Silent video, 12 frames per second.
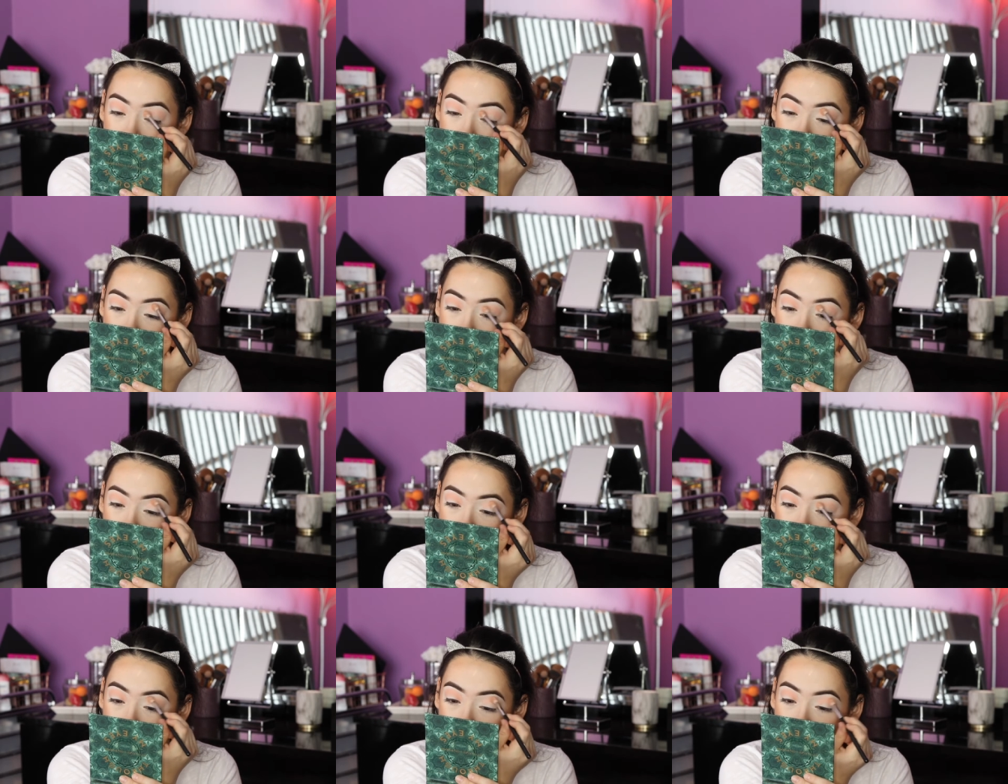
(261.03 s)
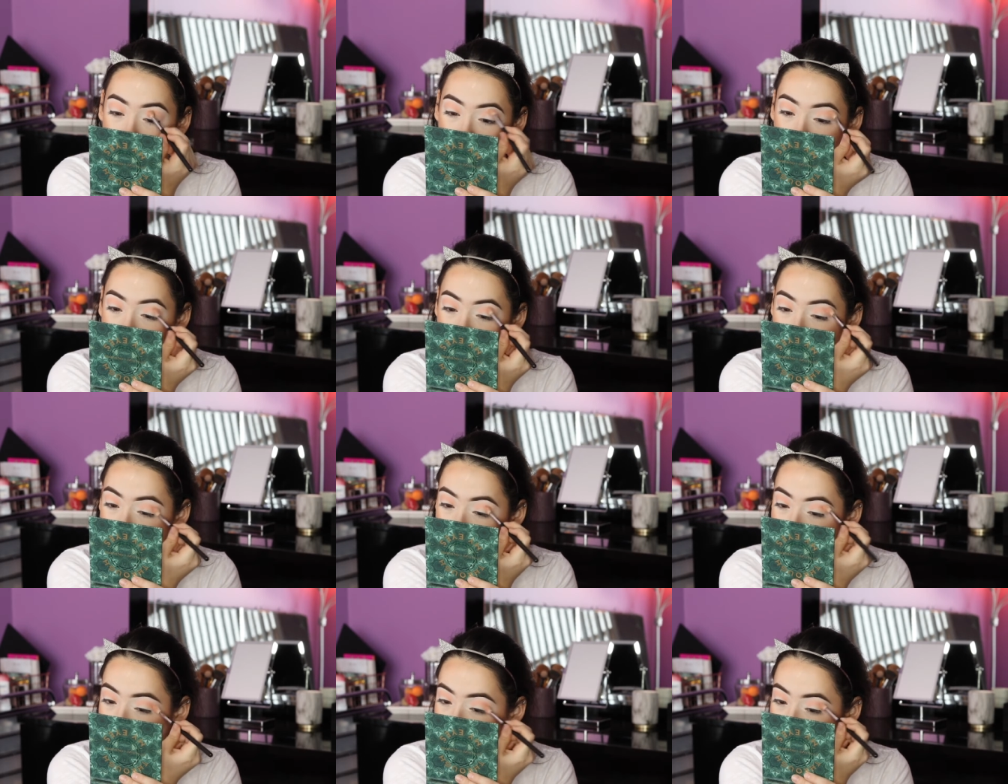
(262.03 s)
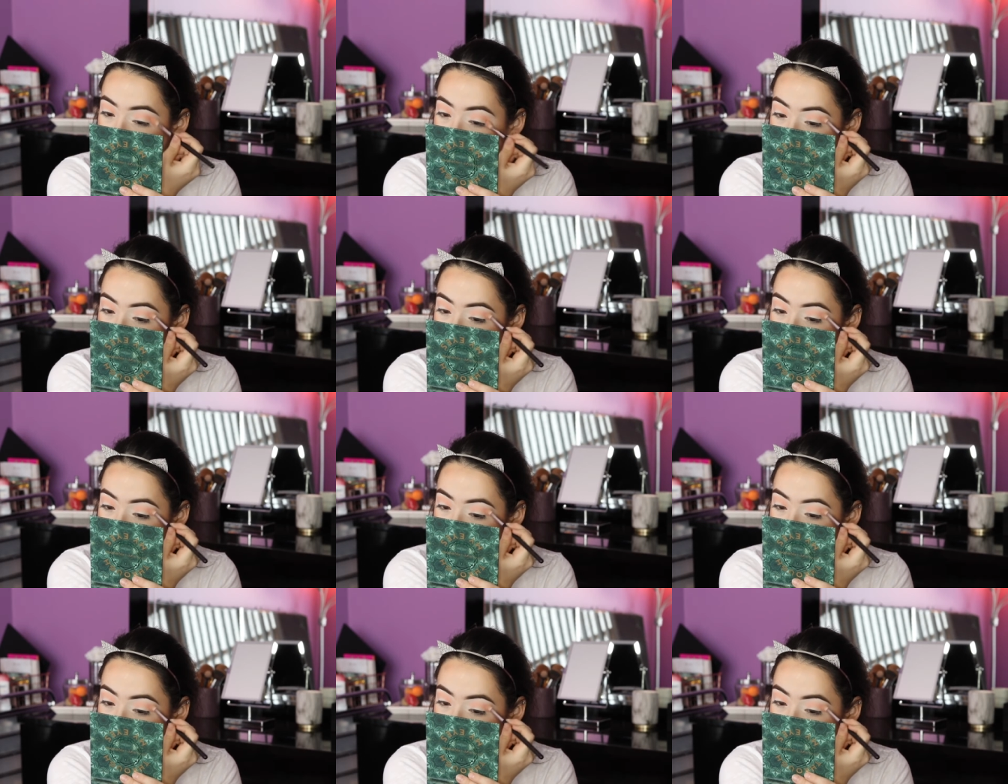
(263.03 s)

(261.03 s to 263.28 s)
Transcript: It's not like that kind of shimmer shade.